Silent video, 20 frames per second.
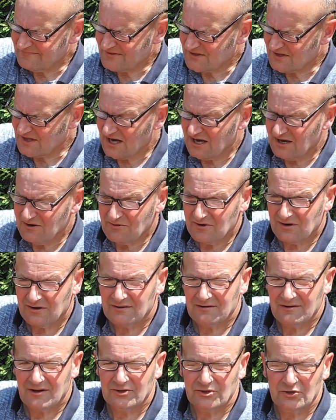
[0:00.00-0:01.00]
So
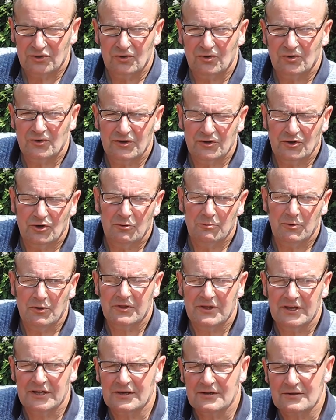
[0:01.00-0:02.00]
I've done all the normal
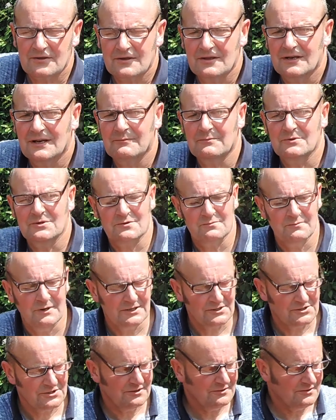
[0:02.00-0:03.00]
things. Let me just
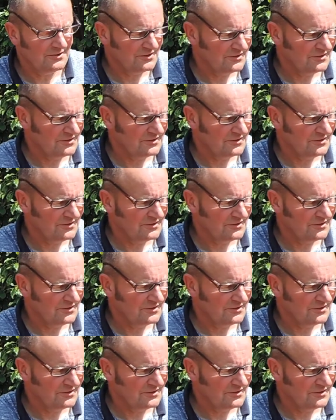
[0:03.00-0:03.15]
make sure